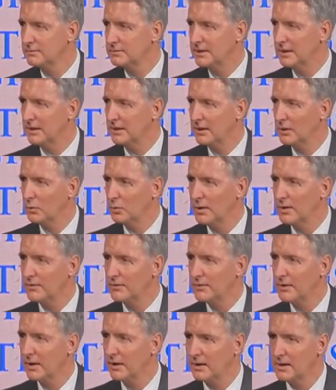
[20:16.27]
dealing
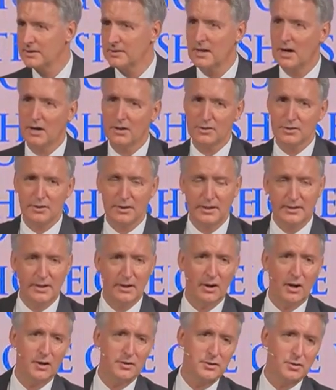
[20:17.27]
with, because our attorney
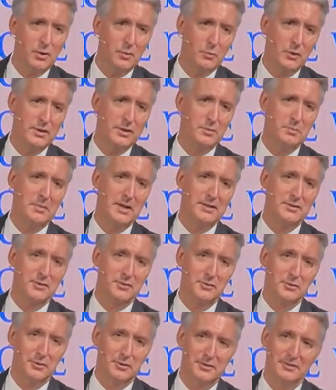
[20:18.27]
there also went to med
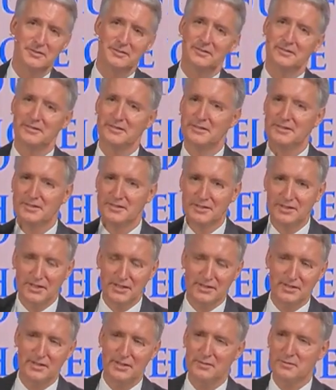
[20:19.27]
school.
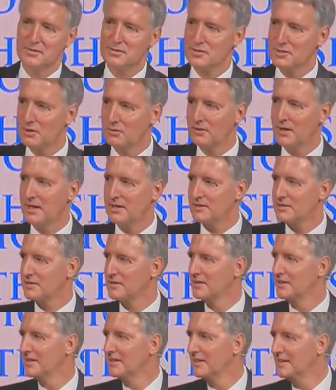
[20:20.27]
Just, it's so nice.
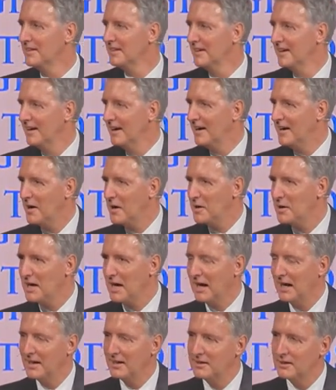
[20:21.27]

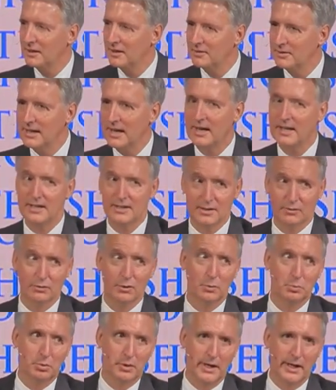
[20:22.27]
Yeah, he's a
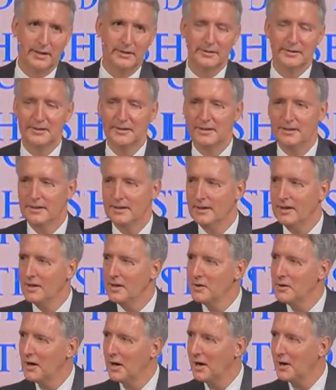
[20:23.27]
real brain.
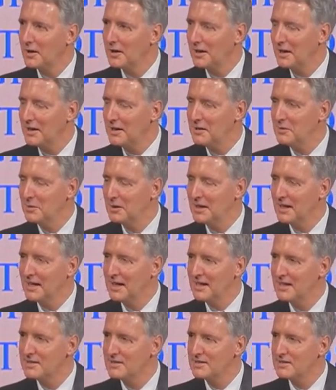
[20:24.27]

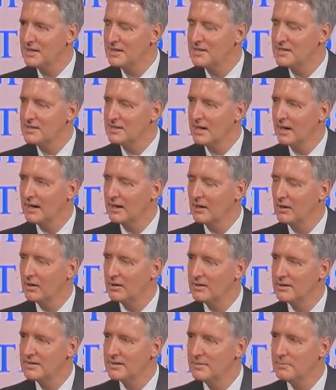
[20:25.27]
He's taking
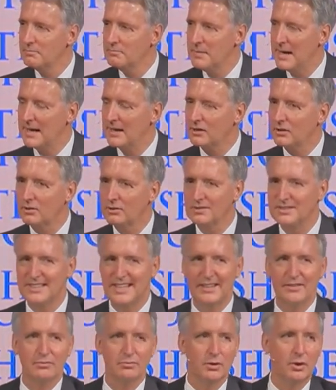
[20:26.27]
on medical
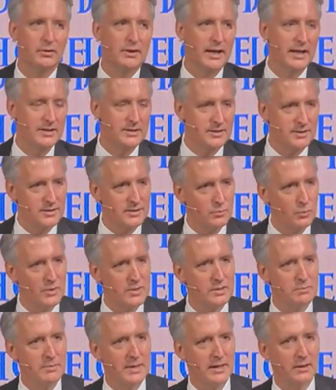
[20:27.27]
death row cases.
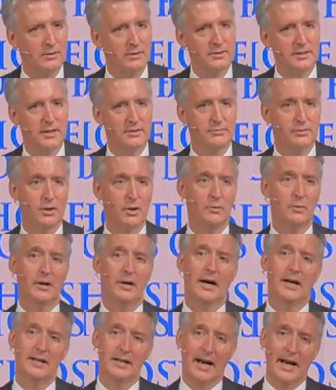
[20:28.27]
What's medical death row?
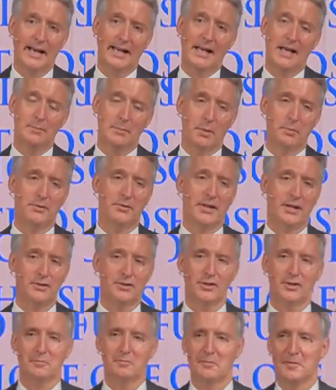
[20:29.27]
Well, I came up with that
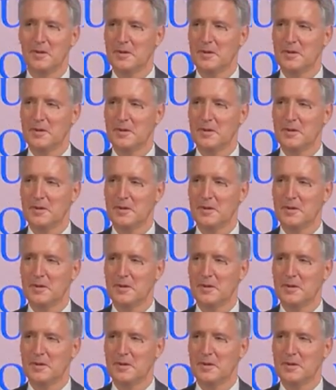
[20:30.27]
term.